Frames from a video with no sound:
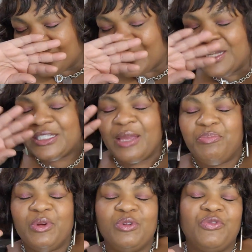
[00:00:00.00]
It's a
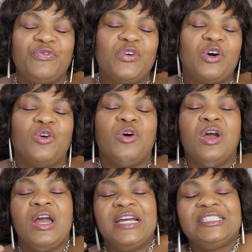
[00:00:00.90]
beautiful,
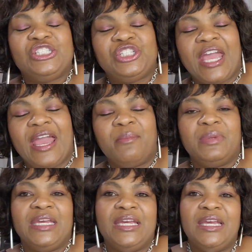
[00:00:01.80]

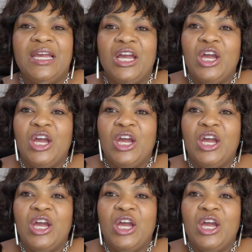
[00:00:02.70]
jammy